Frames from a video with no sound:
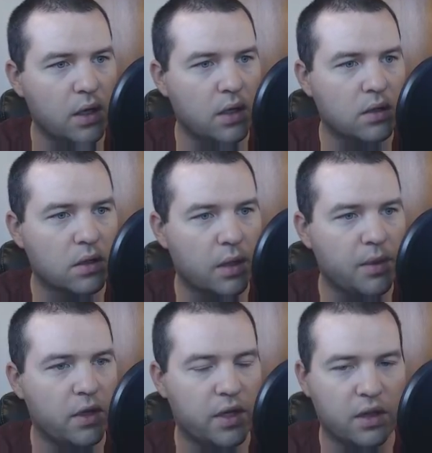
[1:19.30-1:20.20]
So let me
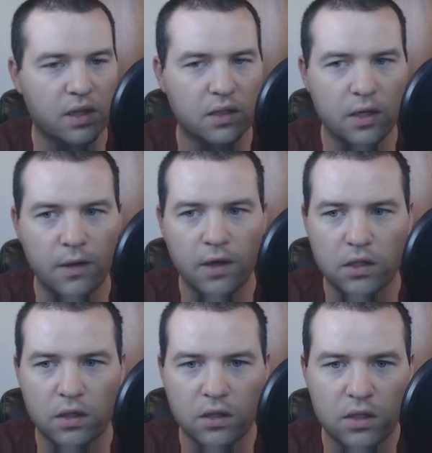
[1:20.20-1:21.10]
look at this.
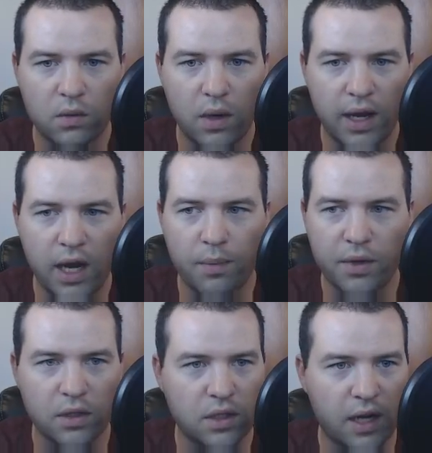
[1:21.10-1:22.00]
So this is what
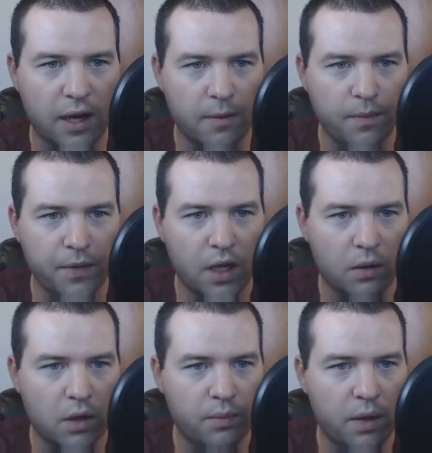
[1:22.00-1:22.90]
happened today. I'm
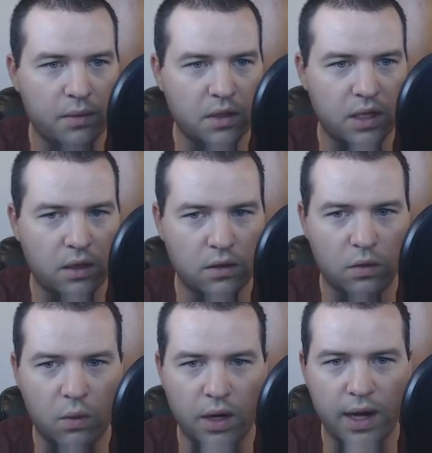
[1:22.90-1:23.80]
going to bump this out to
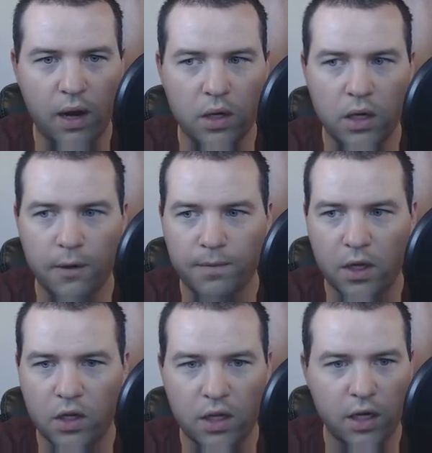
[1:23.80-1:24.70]
1 hour,
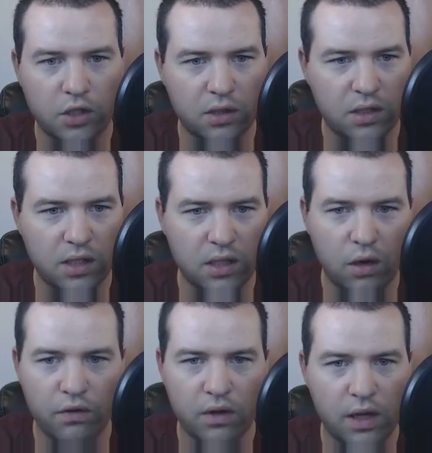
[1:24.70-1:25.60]
and you can actually see
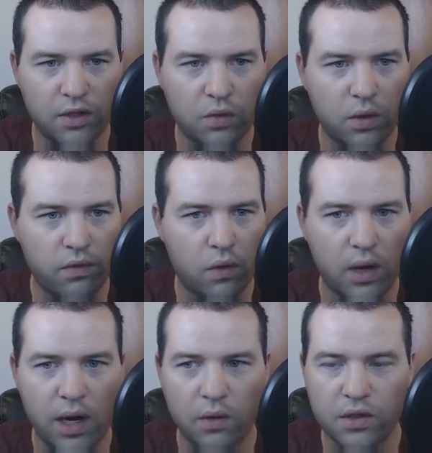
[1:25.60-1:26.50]
over the last 24
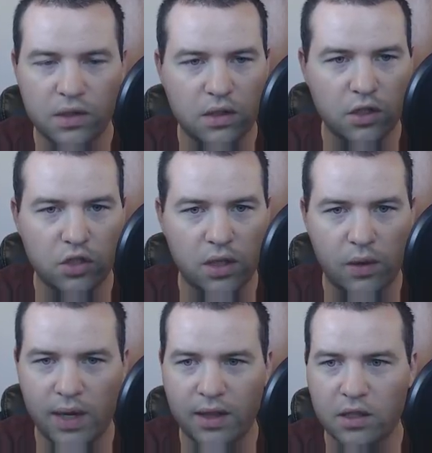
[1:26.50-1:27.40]
hours, essentially, that
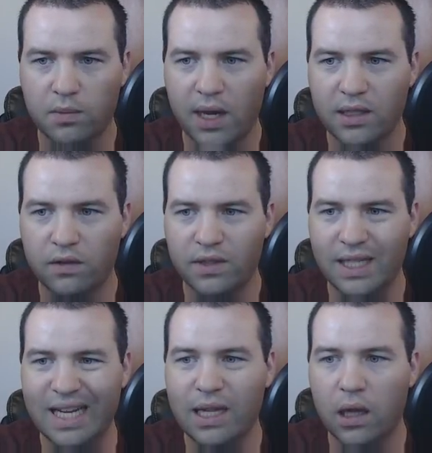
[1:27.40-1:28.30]
we had this massive
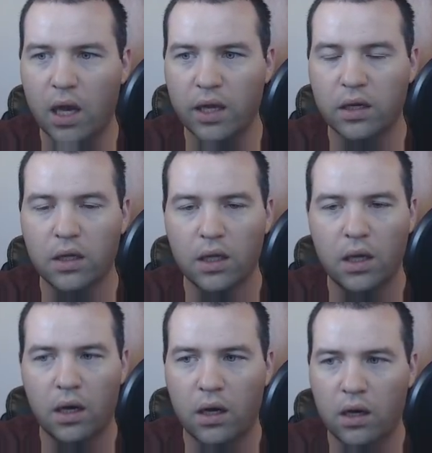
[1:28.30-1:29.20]
decline,
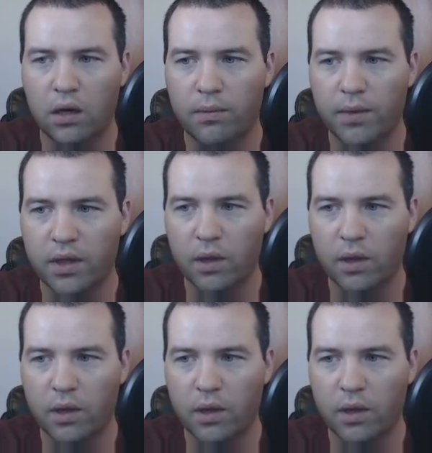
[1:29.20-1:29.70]
and